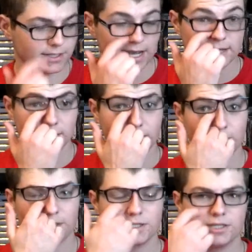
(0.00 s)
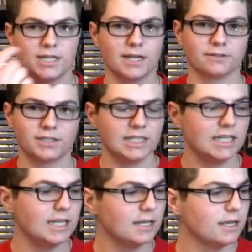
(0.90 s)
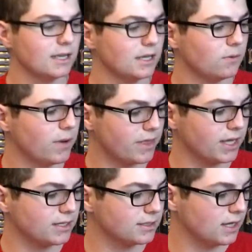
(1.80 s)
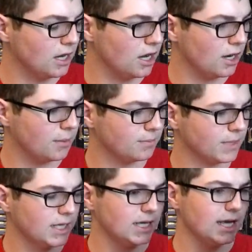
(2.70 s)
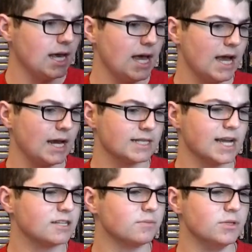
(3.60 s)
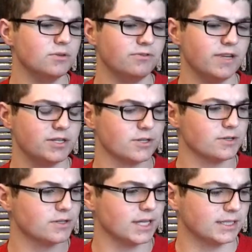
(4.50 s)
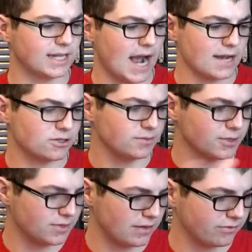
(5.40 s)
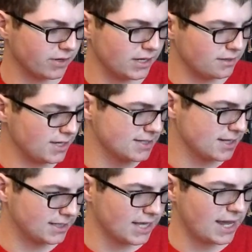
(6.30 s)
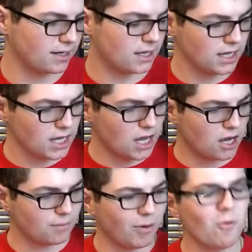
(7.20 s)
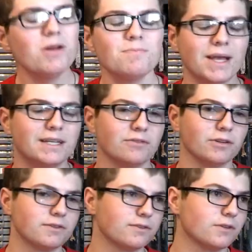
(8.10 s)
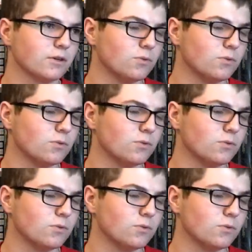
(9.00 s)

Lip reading: It has like a bunch of DLC with it, and it's got some new features, like the costumes are different and things like that. But one big difference,